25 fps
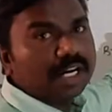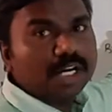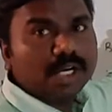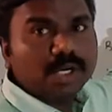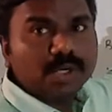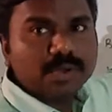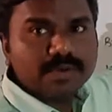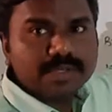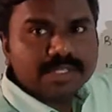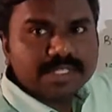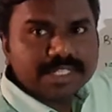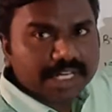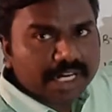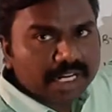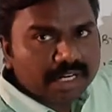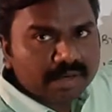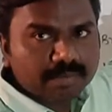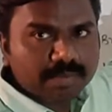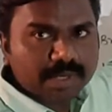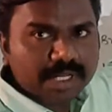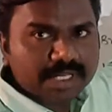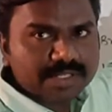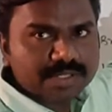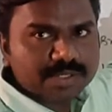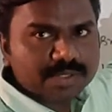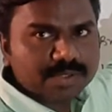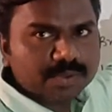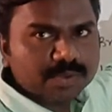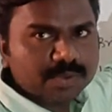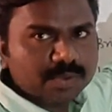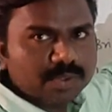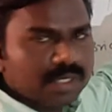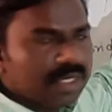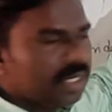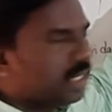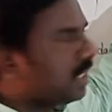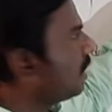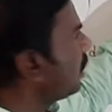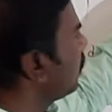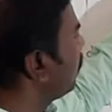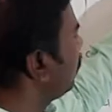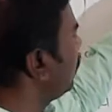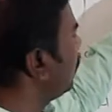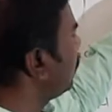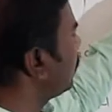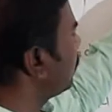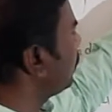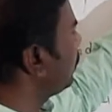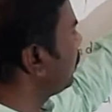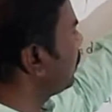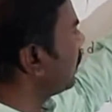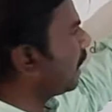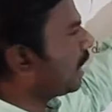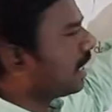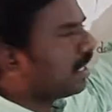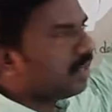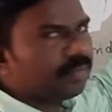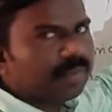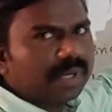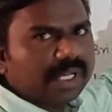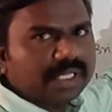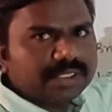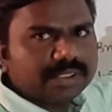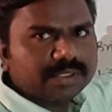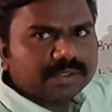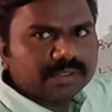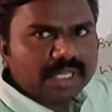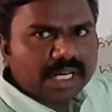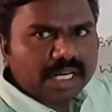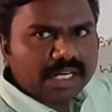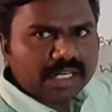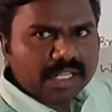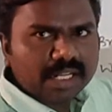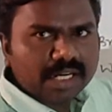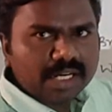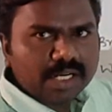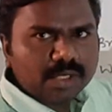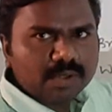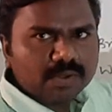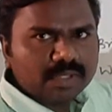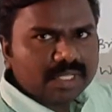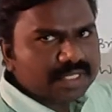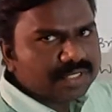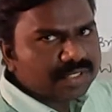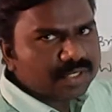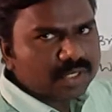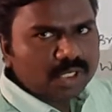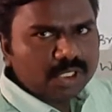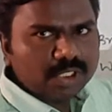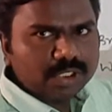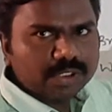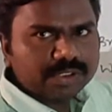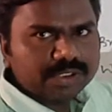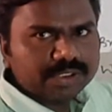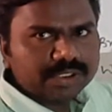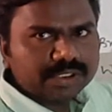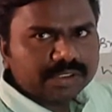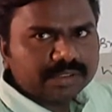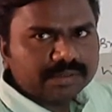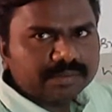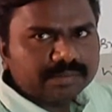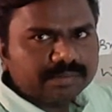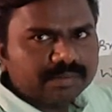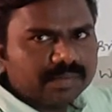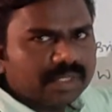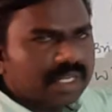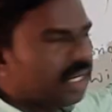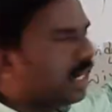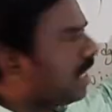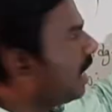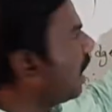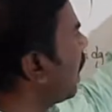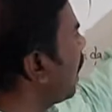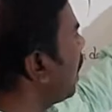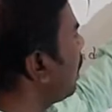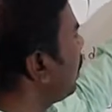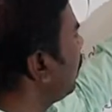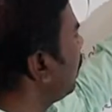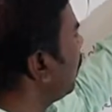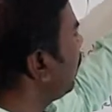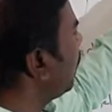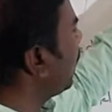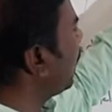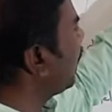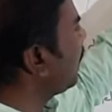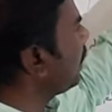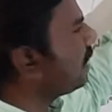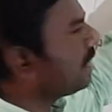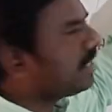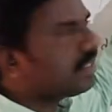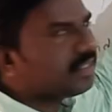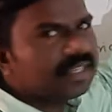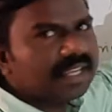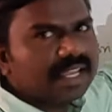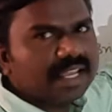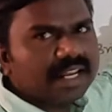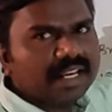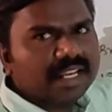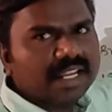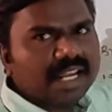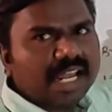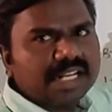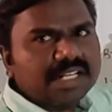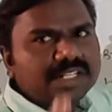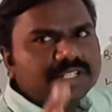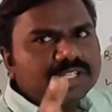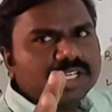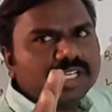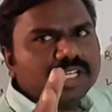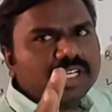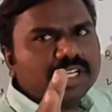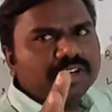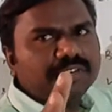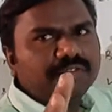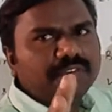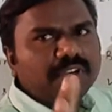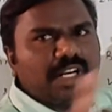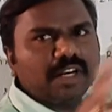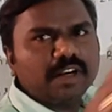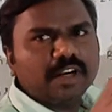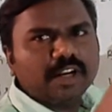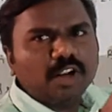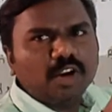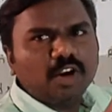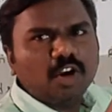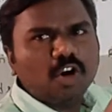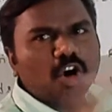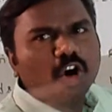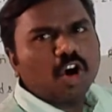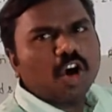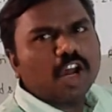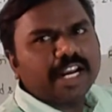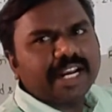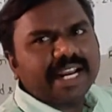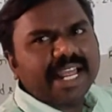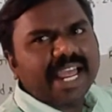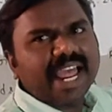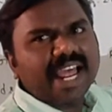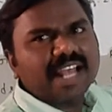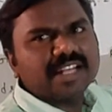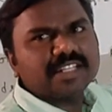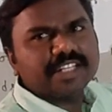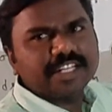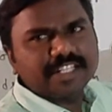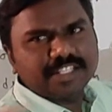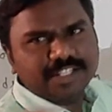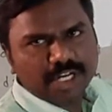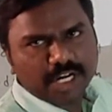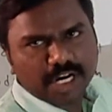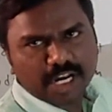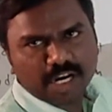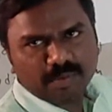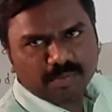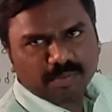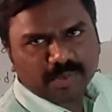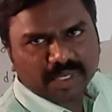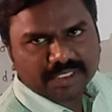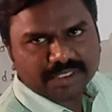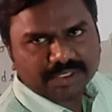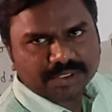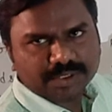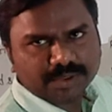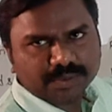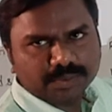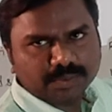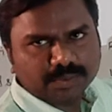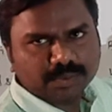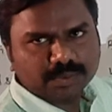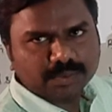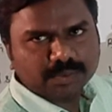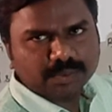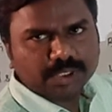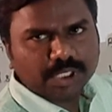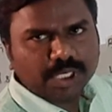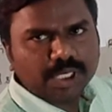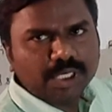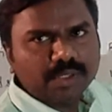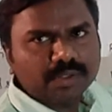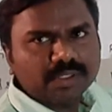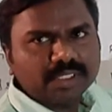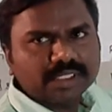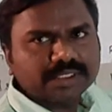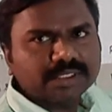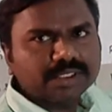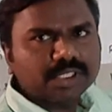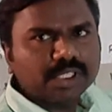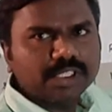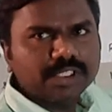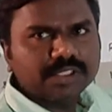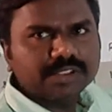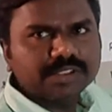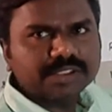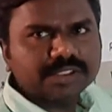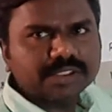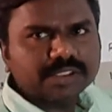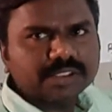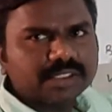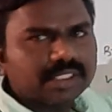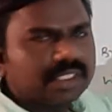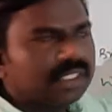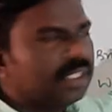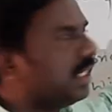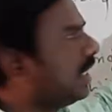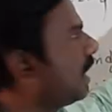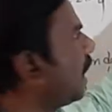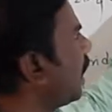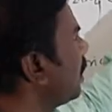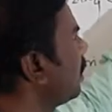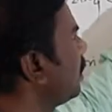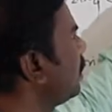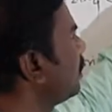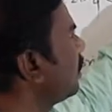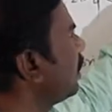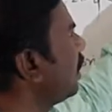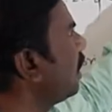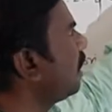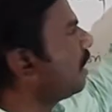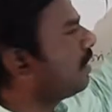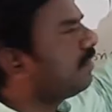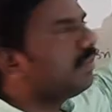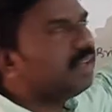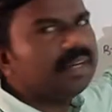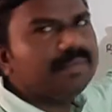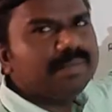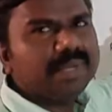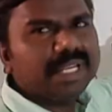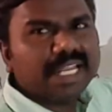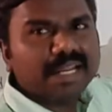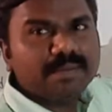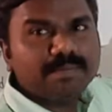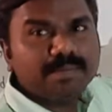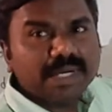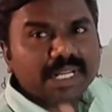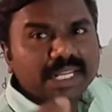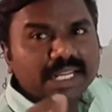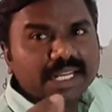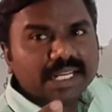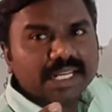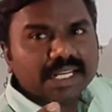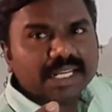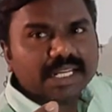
into Zn plus 2. This Zn plus 2 enter into the solution and at this area zinc will gone as a Zn plus 2 into the solution and this area will be empty.